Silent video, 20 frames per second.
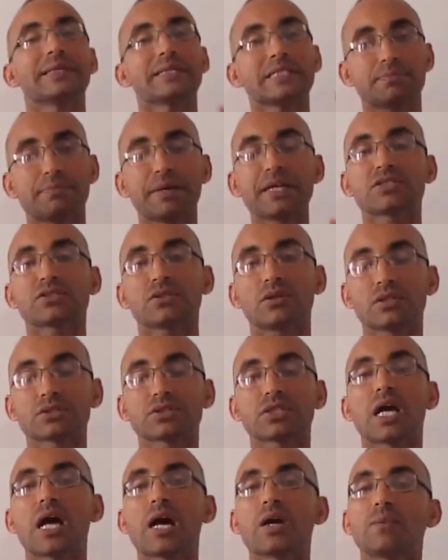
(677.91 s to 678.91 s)
is based
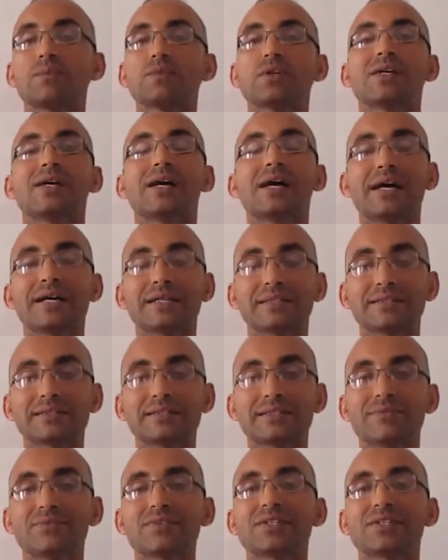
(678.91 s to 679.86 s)
also and